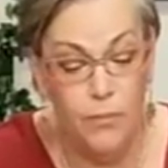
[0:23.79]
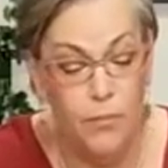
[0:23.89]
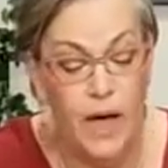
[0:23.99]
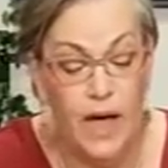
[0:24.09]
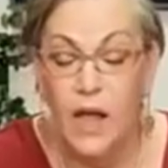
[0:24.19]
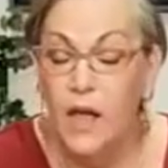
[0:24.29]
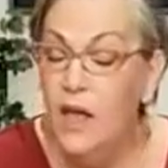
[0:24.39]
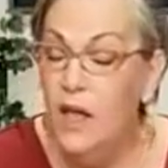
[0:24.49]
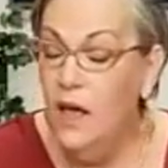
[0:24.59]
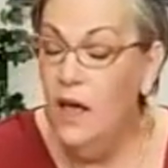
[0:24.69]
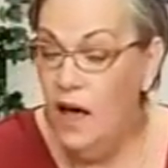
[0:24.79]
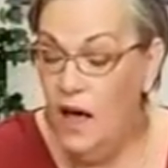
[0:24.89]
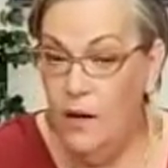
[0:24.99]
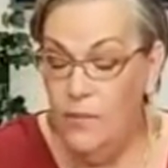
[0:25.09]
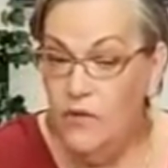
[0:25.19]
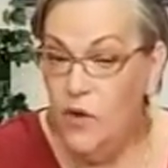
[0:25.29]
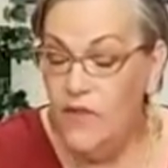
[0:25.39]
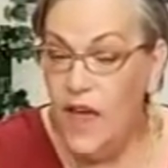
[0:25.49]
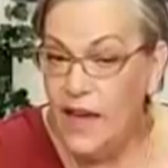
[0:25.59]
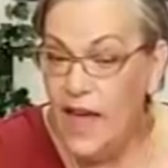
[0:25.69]
But if you have
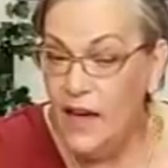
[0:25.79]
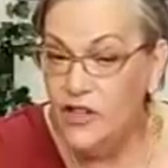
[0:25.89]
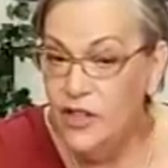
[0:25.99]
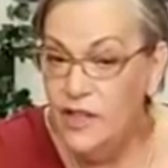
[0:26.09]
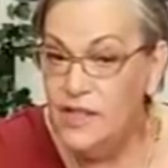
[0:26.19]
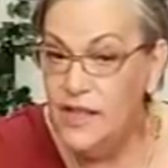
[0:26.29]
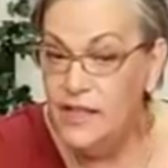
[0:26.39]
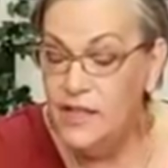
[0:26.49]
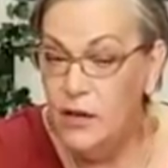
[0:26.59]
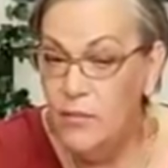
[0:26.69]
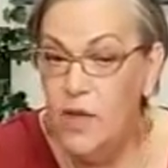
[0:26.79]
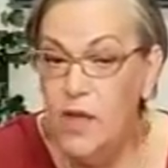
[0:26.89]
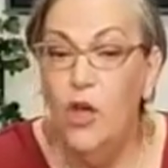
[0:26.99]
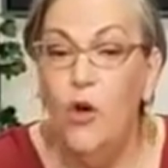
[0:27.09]
that cash in the system,